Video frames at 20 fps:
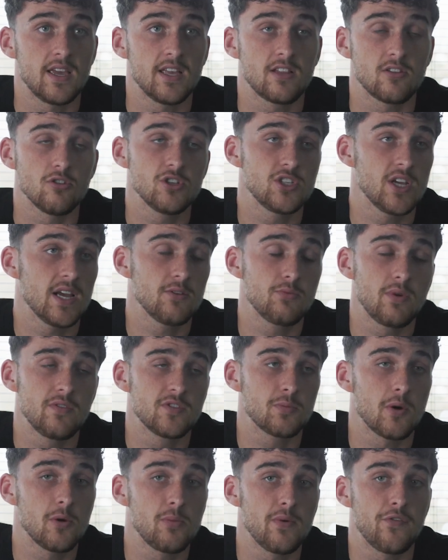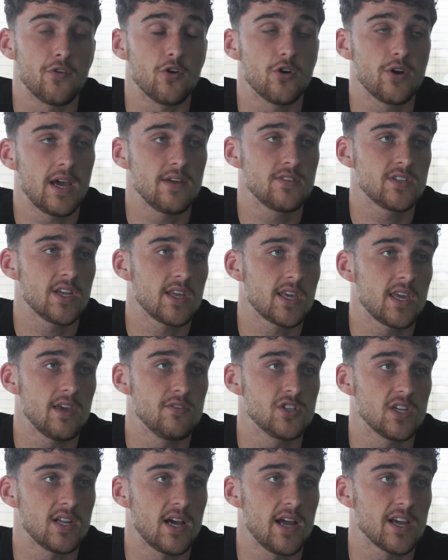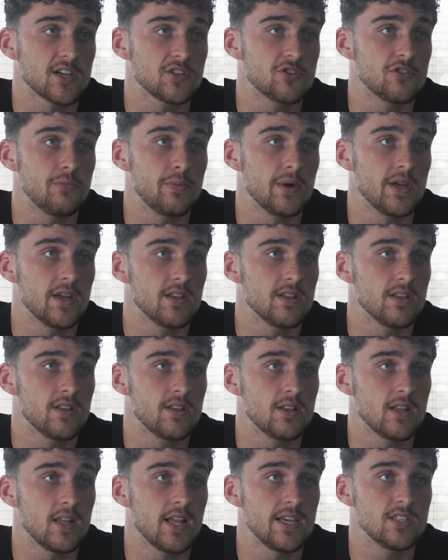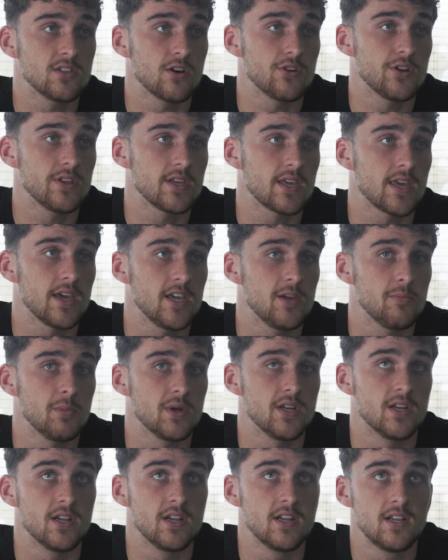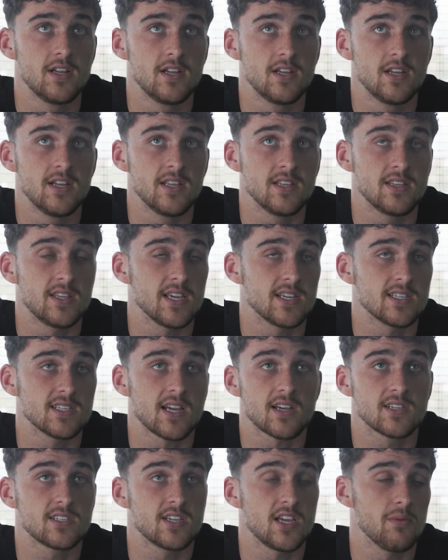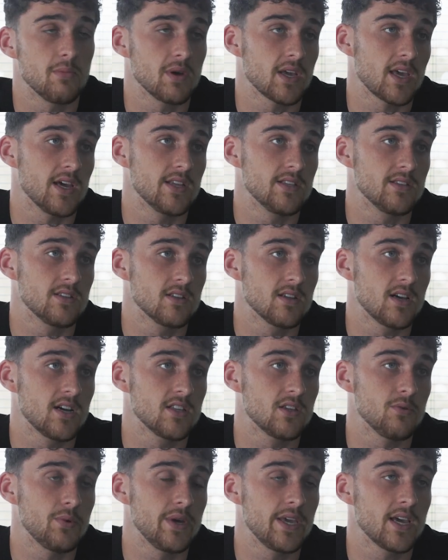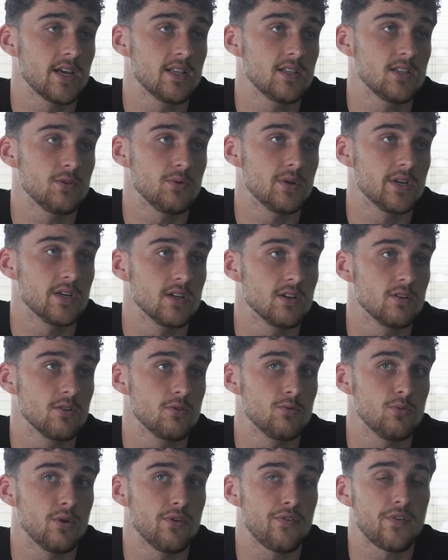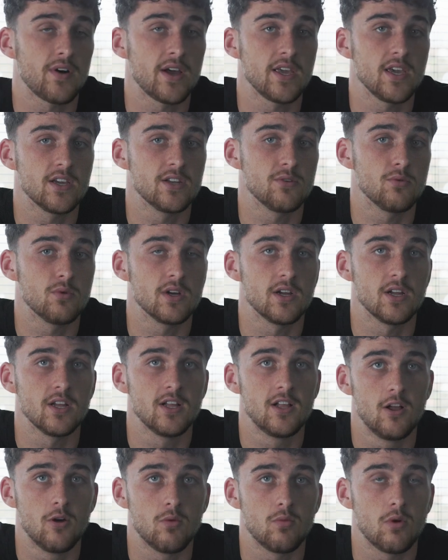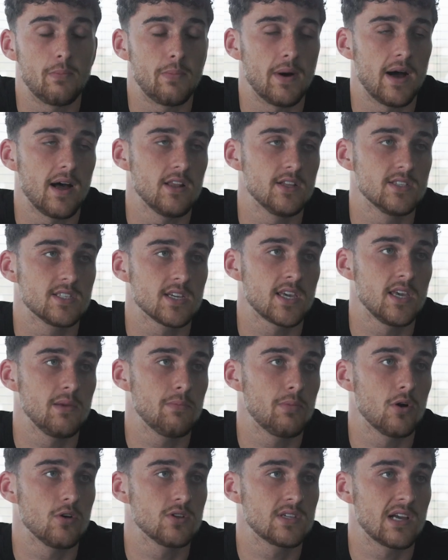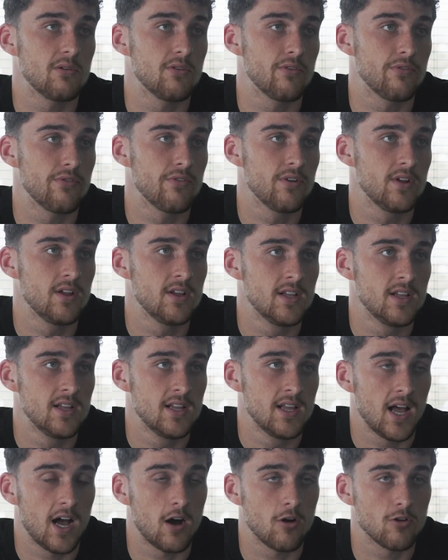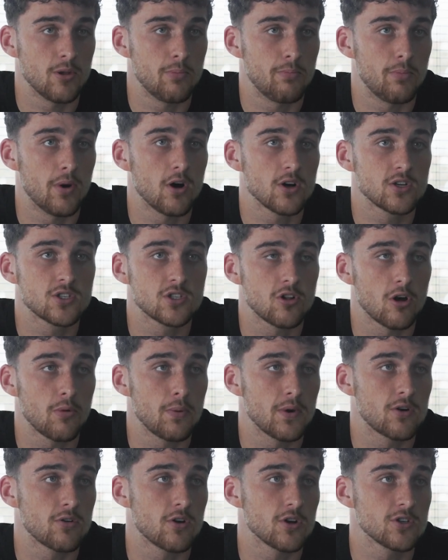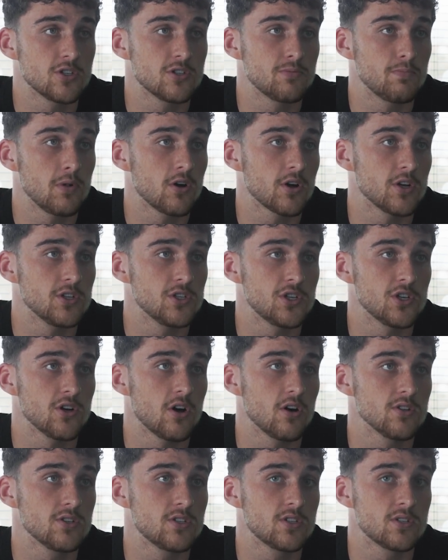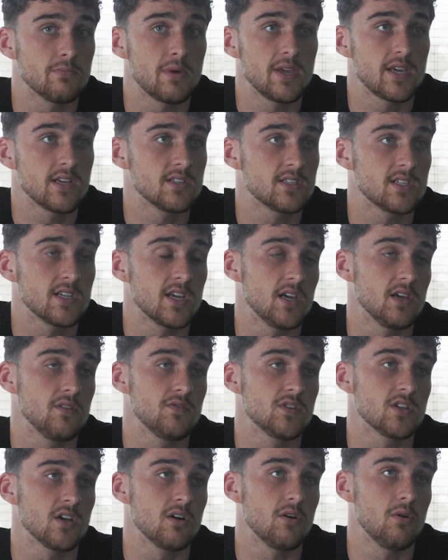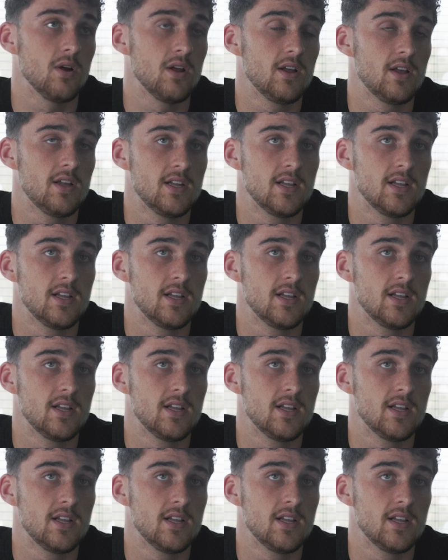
It does, yeah. We've spoke before and I've said it gives you that extra bit late on in the game, and the exact same again at the weekend. We're fighting, we're battling to keep balls out of the box, stopping crosses, blocking shots, making saves. So,